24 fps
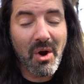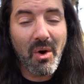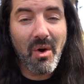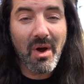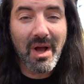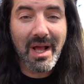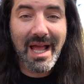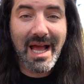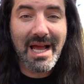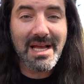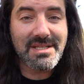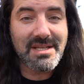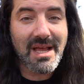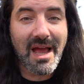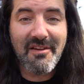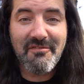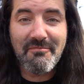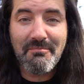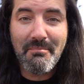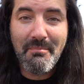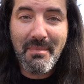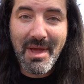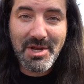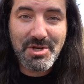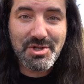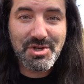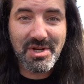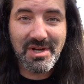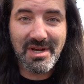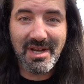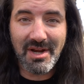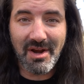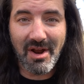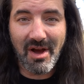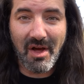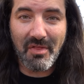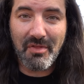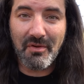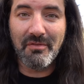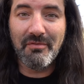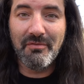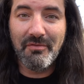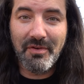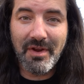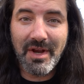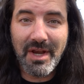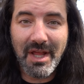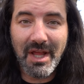know, guys, I've mentioned in other
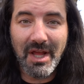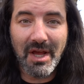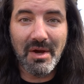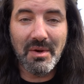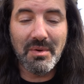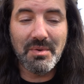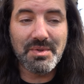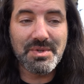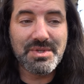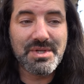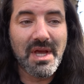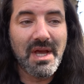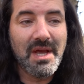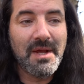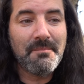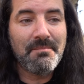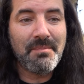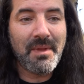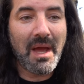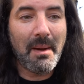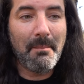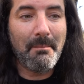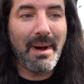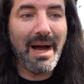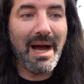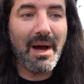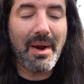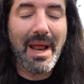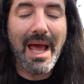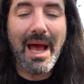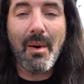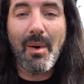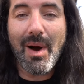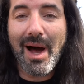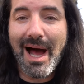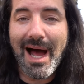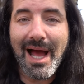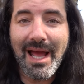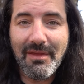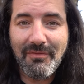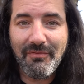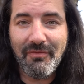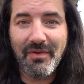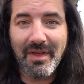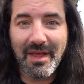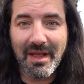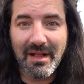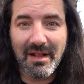videos about how I
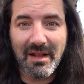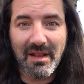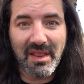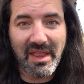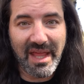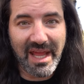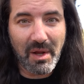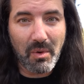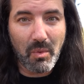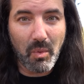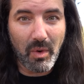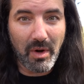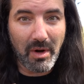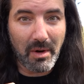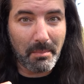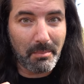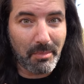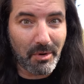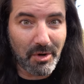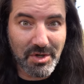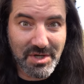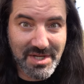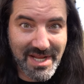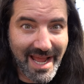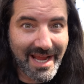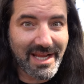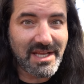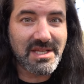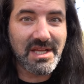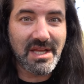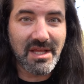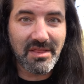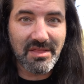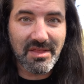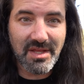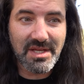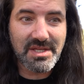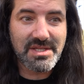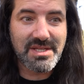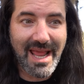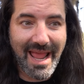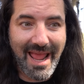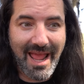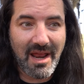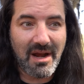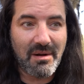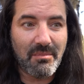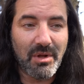feel like we're protecting this
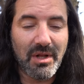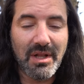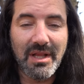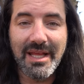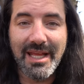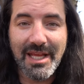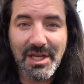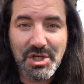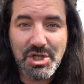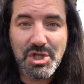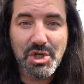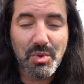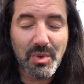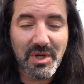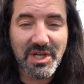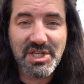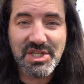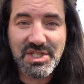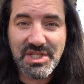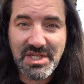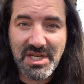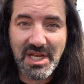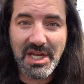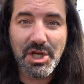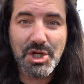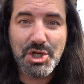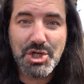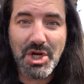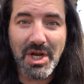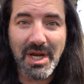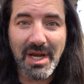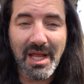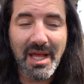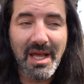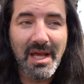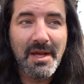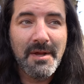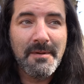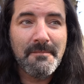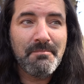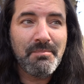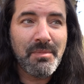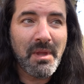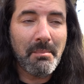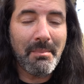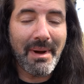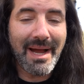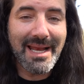animal into extinction
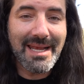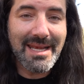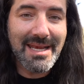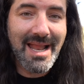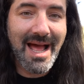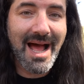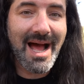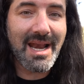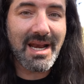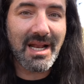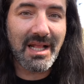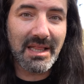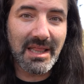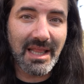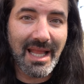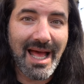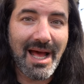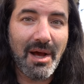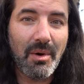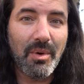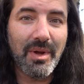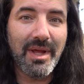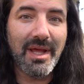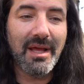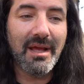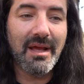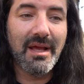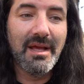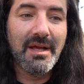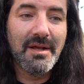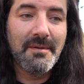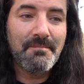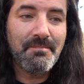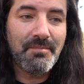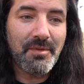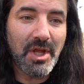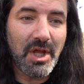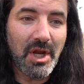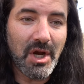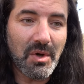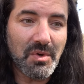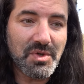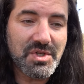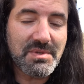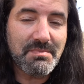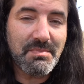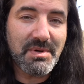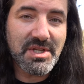by not allowing you
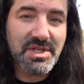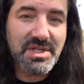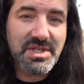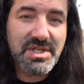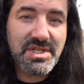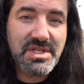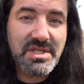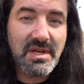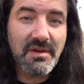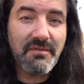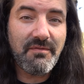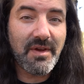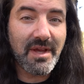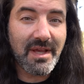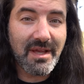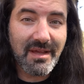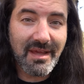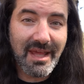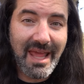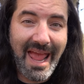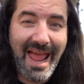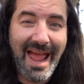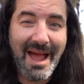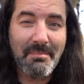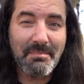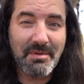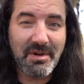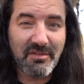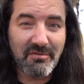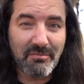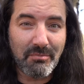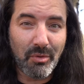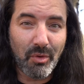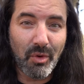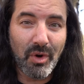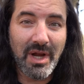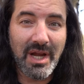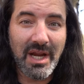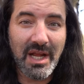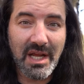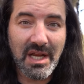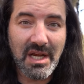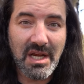know, specific captive breeding